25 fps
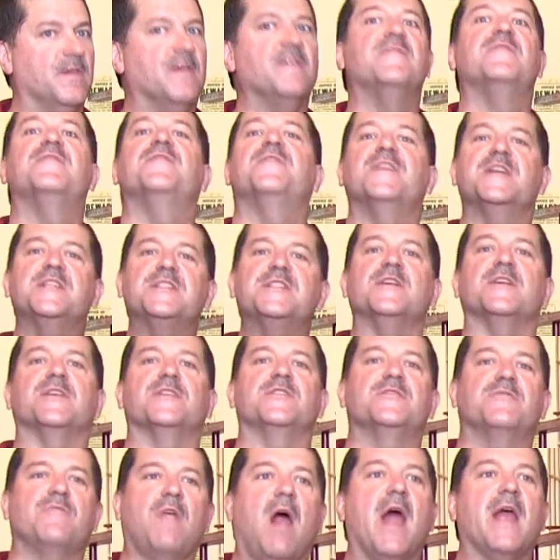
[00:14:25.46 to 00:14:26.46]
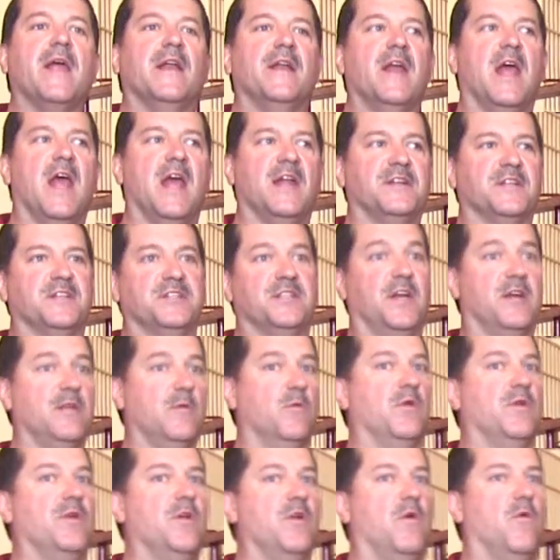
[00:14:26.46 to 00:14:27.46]
Fizzes, right. And does
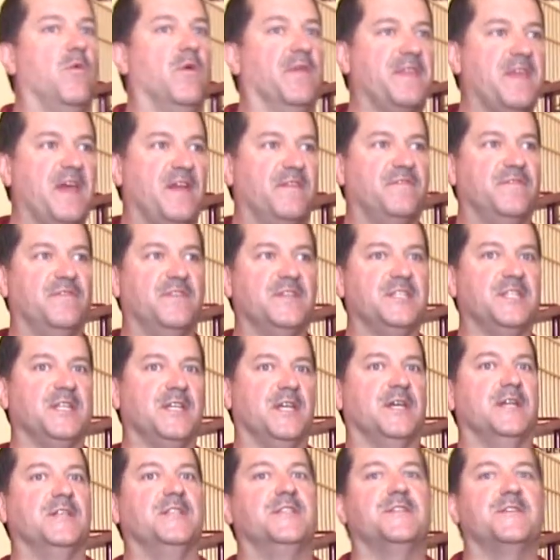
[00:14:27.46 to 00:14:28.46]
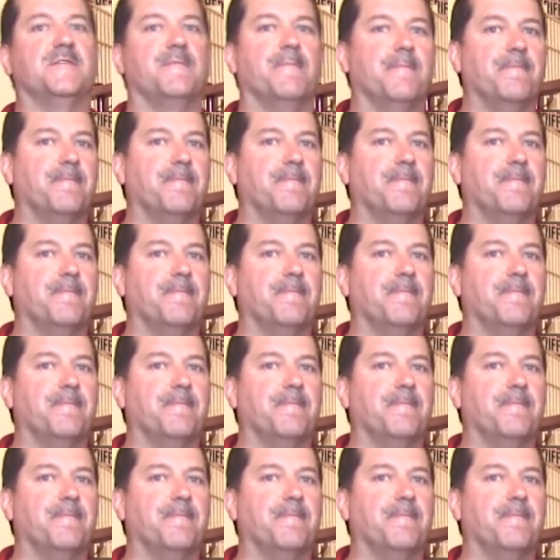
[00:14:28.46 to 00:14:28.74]
anyone know what that fizzy is?